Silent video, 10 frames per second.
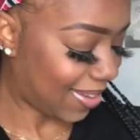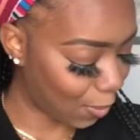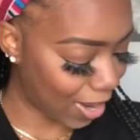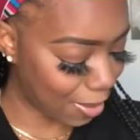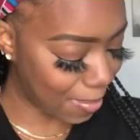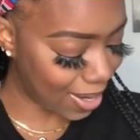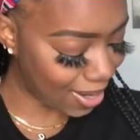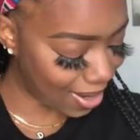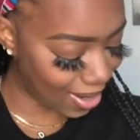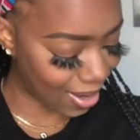Wait a
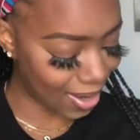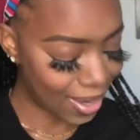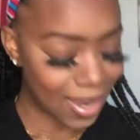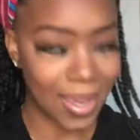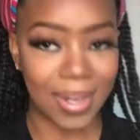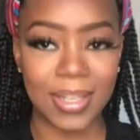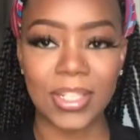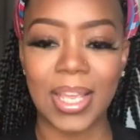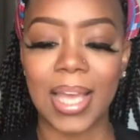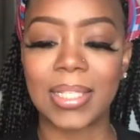minute. And then
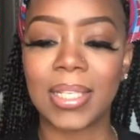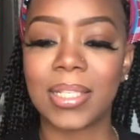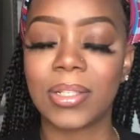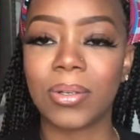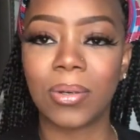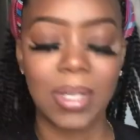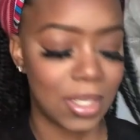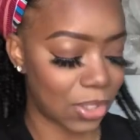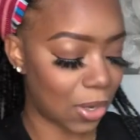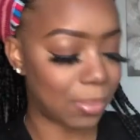she has these little,
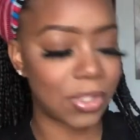so I'm